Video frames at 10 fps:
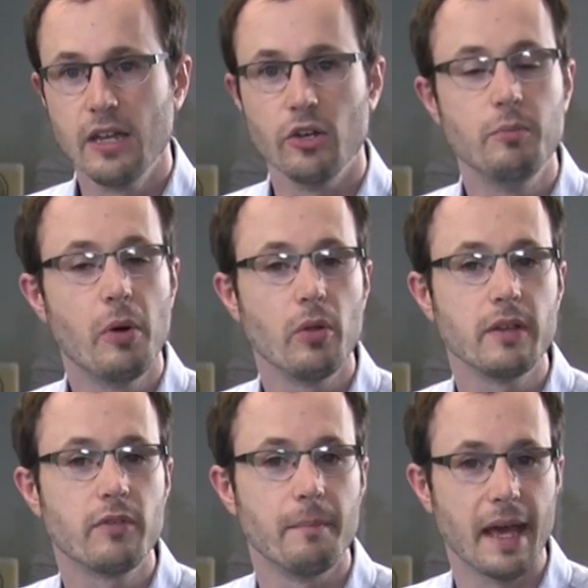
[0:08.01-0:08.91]
Good
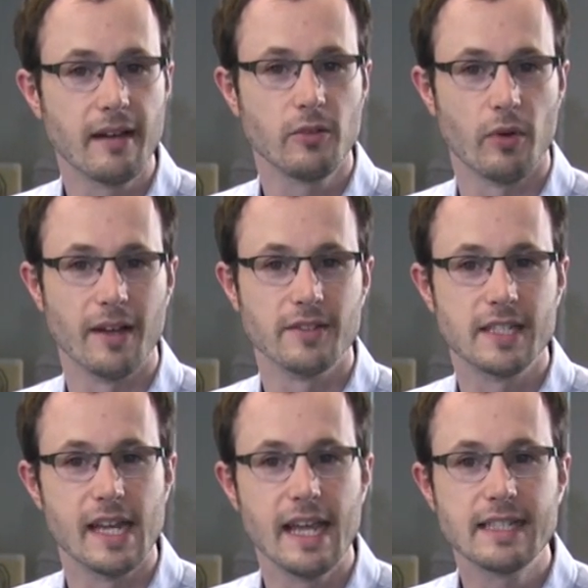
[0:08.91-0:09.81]
polling from battleground
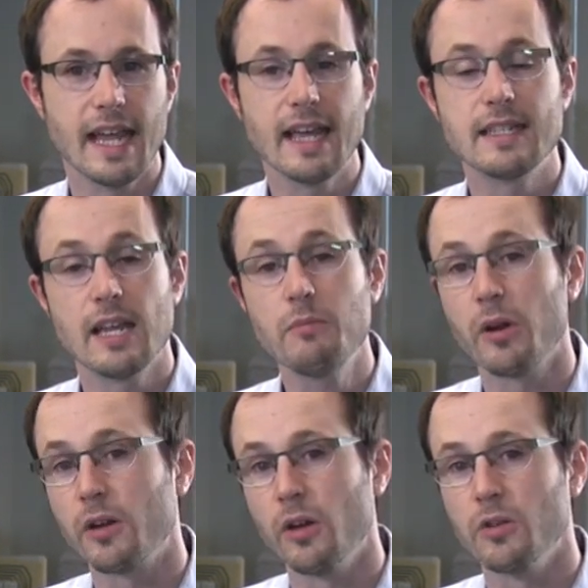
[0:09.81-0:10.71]
states and
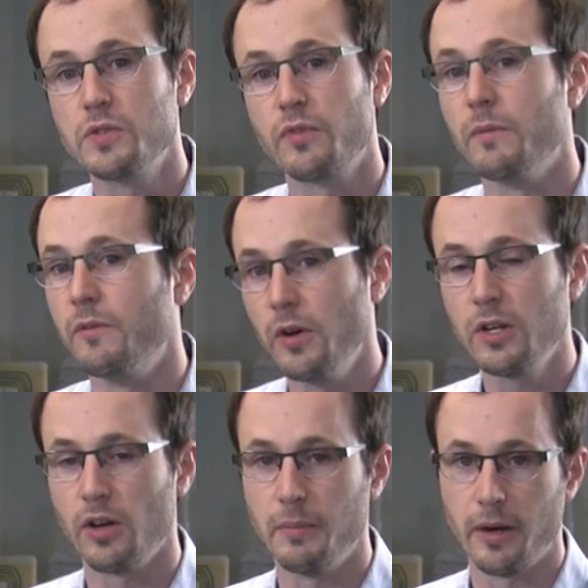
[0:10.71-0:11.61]
Denmark goes from
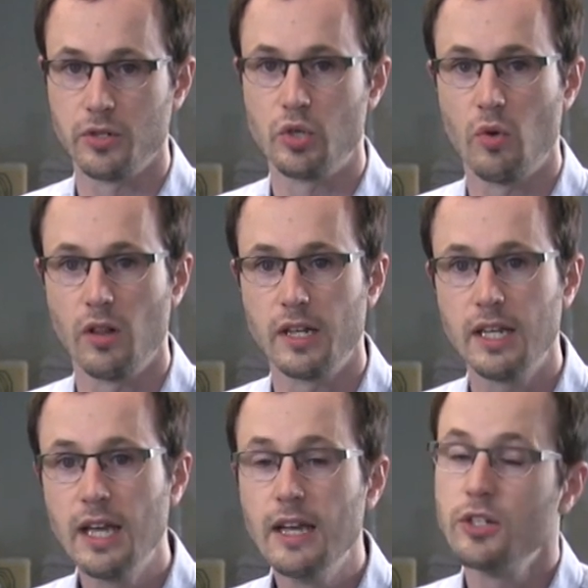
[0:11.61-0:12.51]
voting on marriage
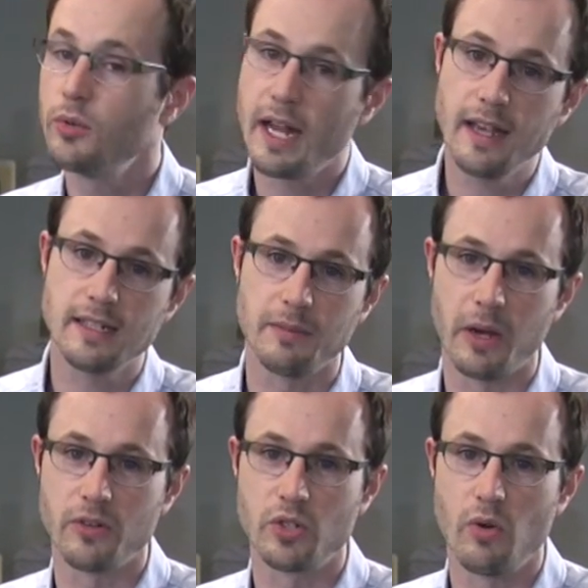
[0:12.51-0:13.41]
equality to enacting
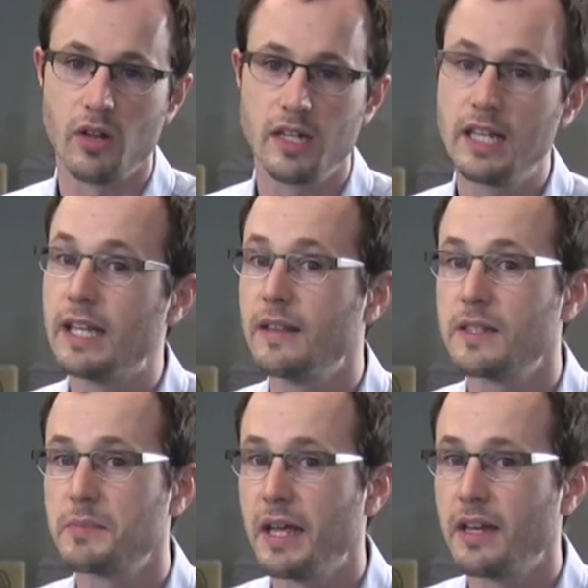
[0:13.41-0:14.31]
marriage equality in the
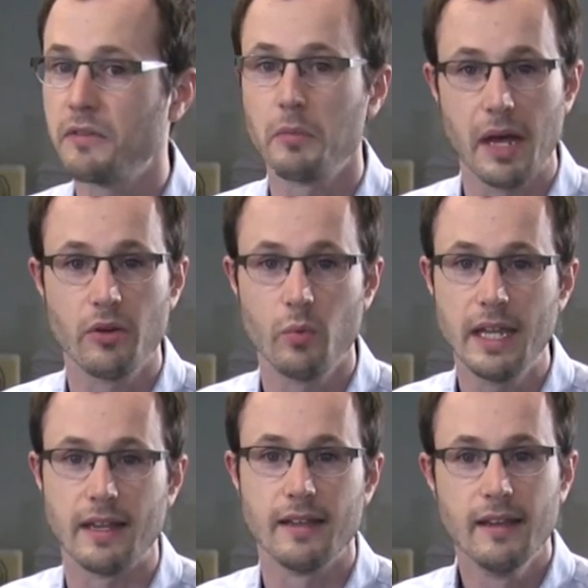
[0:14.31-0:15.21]
span of about a
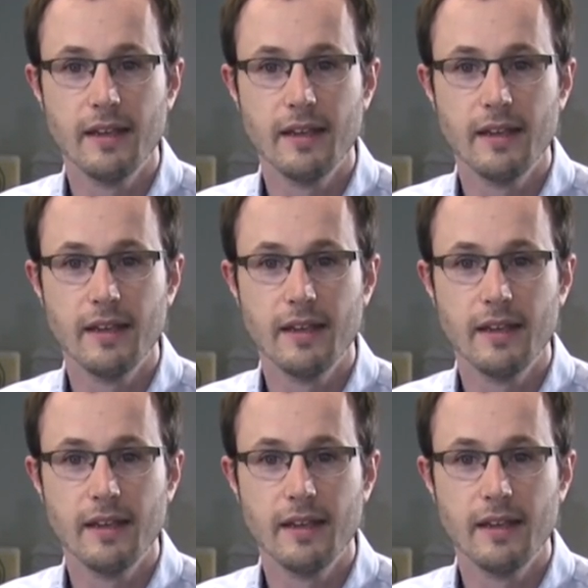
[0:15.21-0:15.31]
week.